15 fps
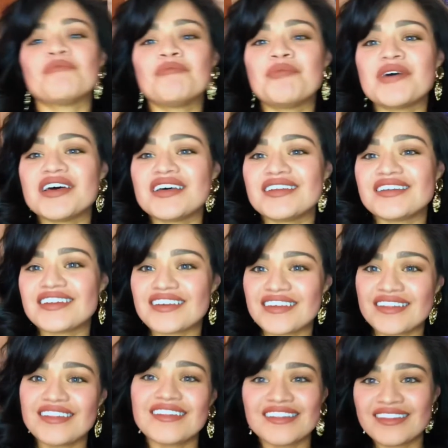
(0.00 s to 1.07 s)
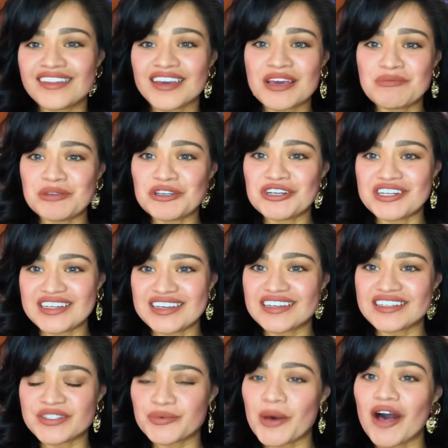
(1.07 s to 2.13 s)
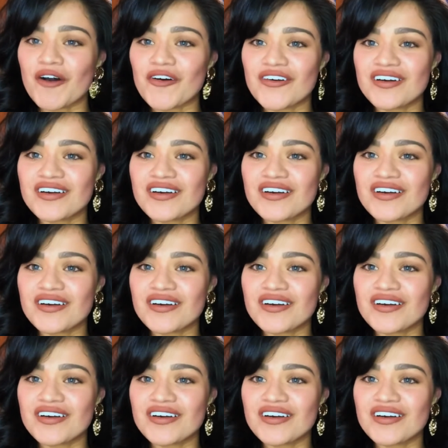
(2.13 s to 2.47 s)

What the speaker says: but the community as well.